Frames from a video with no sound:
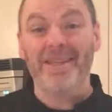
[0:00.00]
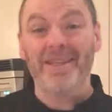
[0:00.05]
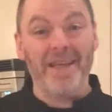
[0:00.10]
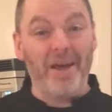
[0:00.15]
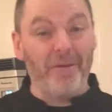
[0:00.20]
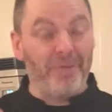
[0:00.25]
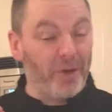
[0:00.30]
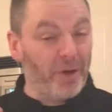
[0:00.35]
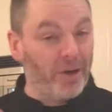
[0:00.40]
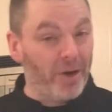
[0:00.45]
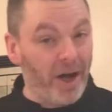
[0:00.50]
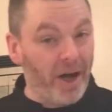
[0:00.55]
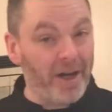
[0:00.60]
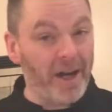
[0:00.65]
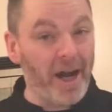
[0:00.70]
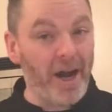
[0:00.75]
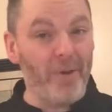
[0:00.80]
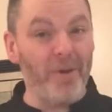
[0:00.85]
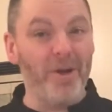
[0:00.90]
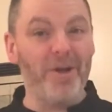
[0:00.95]
If you're not
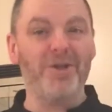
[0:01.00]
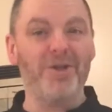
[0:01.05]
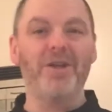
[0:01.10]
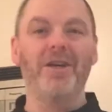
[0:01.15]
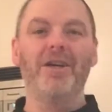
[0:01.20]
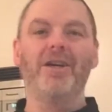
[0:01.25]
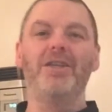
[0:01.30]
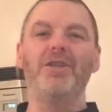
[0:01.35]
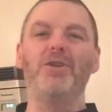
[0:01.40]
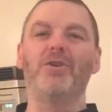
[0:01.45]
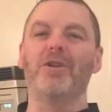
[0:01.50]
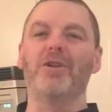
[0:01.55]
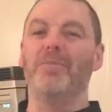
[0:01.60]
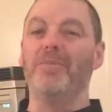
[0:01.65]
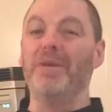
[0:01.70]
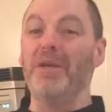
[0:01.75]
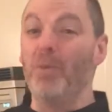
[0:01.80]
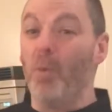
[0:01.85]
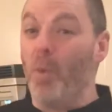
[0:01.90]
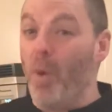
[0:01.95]
Irish, you can
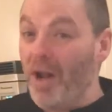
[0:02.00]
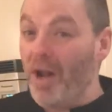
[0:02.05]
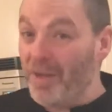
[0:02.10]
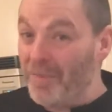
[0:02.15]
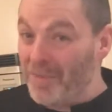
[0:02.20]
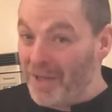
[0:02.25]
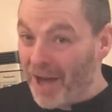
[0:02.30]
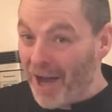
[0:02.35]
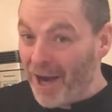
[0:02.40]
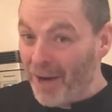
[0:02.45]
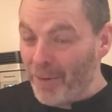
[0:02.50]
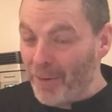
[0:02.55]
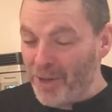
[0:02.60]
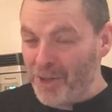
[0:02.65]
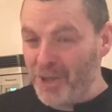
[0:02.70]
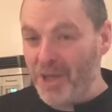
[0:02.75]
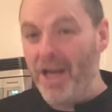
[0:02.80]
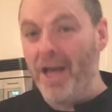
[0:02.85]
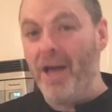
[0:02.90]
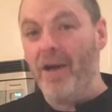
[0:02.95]
be wannabe
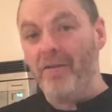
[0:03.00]
Irish.